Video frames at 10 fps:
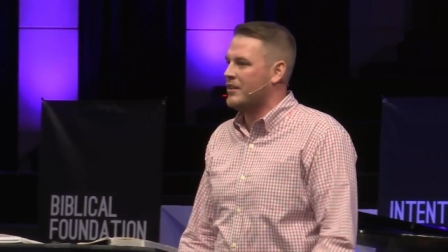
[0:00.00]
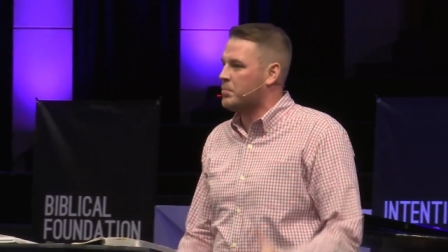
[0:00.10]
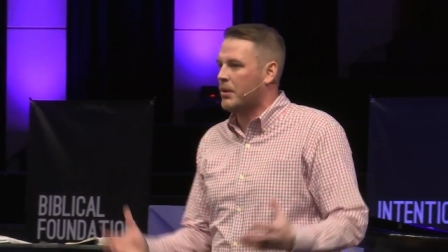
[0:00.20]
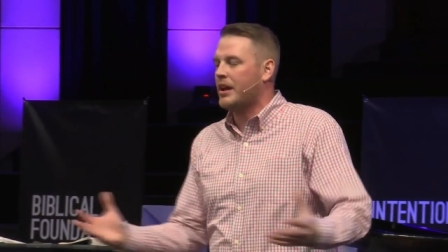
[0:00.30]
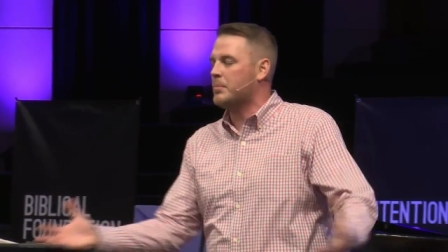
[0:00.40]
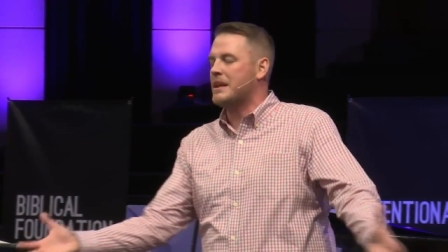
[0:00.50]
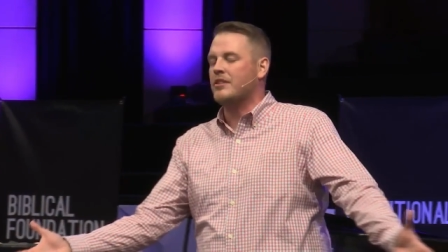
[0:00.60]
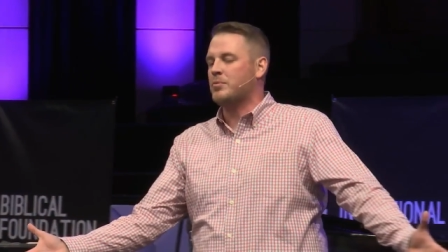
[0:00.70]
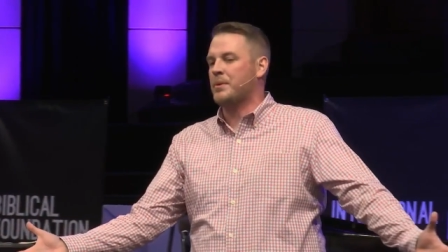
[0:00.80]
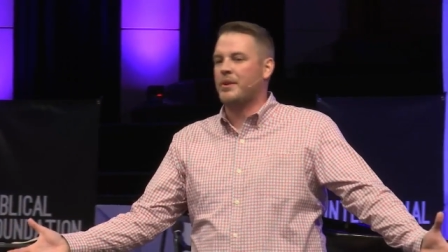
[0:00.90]
his blood
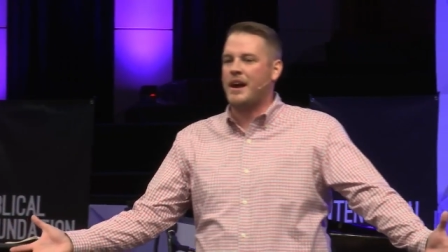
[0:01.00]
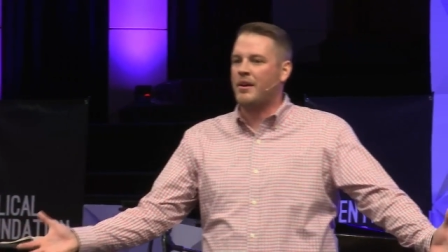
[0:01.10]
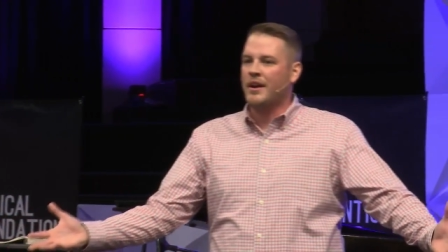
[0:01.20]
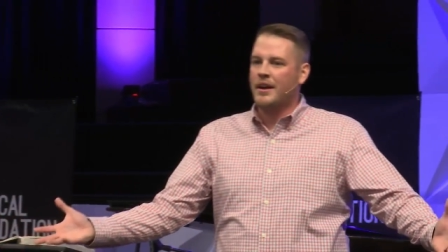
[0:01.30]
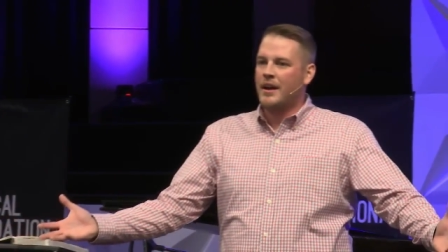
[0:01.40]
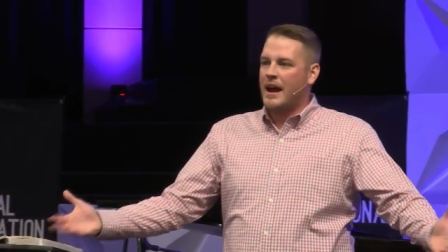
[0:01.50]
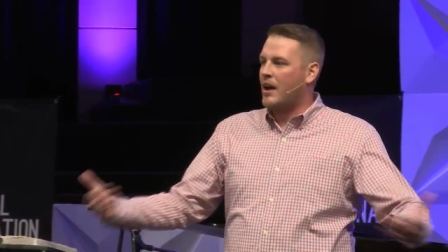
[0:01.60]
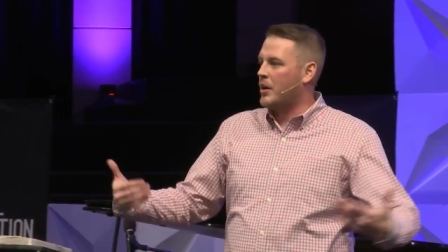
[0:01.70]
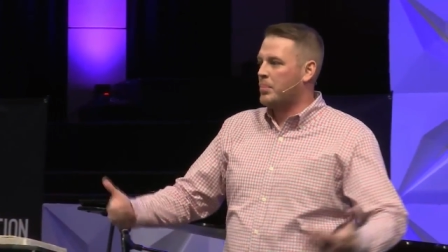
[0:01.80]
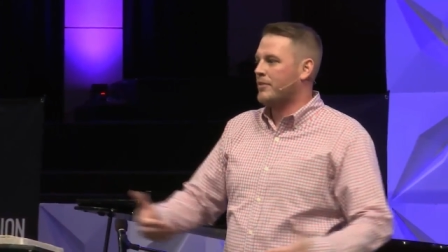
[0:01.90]
being spilled out,
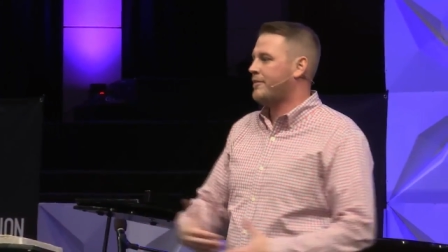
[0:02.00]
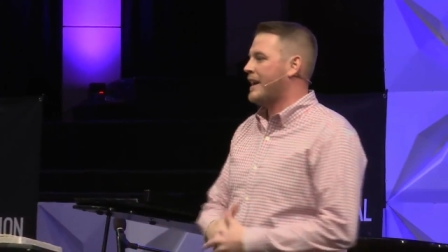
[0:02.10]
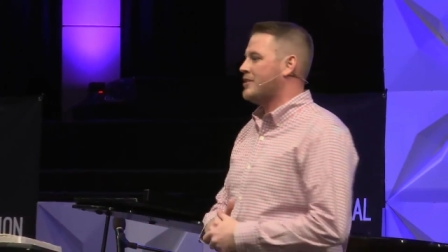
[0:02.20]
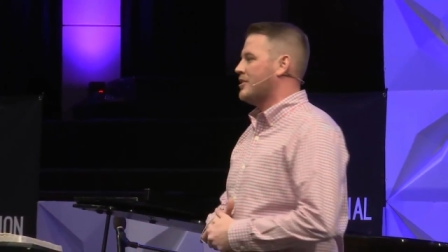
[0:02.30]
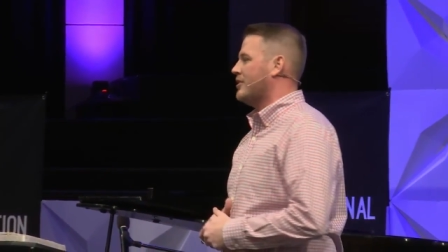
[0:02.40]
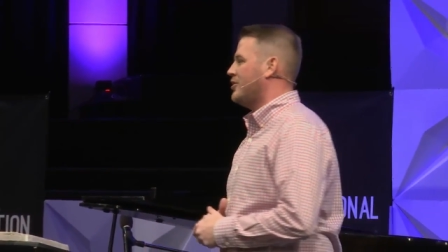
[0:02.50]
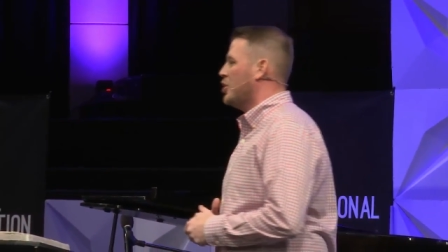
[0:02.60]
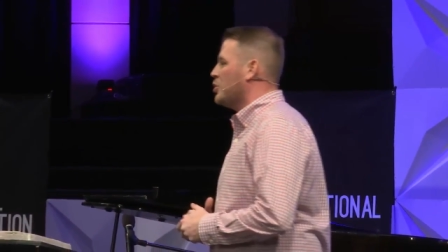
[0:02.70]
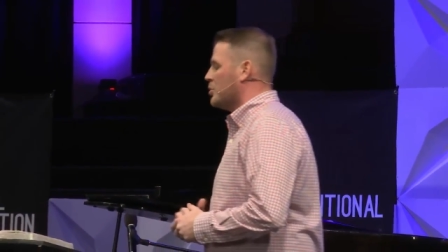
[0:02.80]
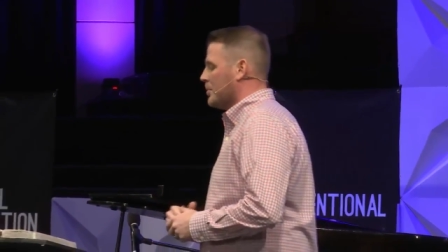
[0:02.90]
our imperfections
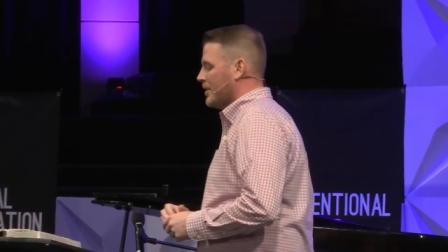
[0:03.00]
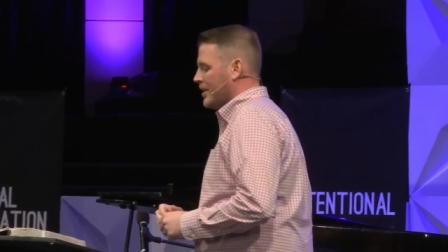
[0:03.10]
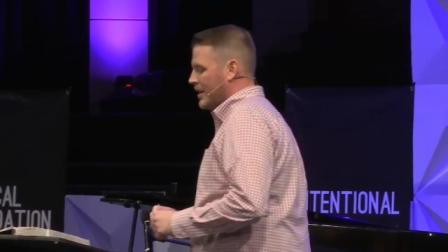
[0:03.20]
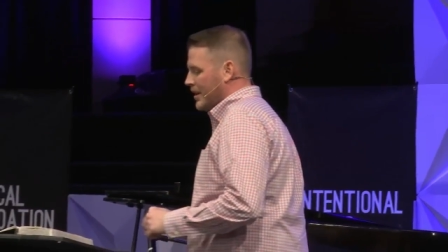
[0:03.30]
doom